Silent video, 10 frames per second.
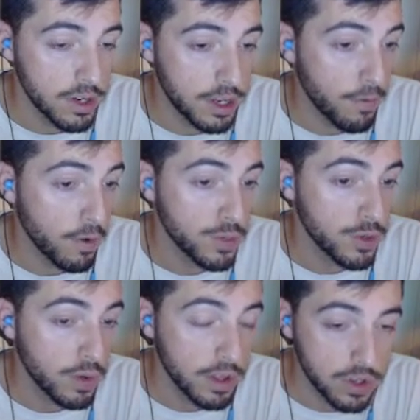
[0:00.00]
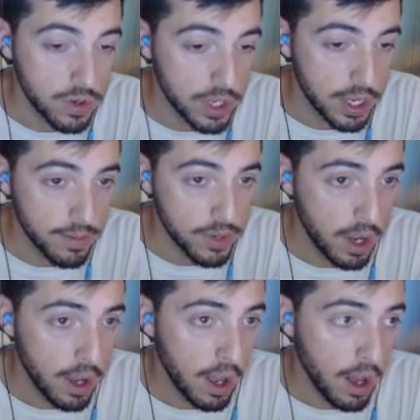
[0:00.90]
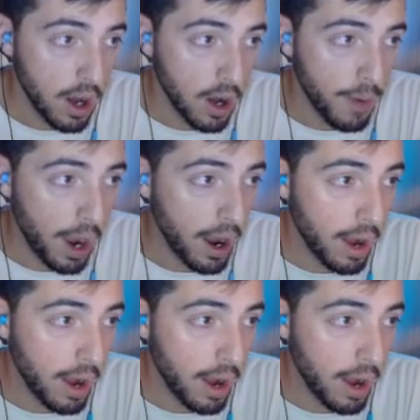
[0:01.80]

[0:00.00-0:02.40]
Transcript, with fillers: difference between the two teams. Um, I,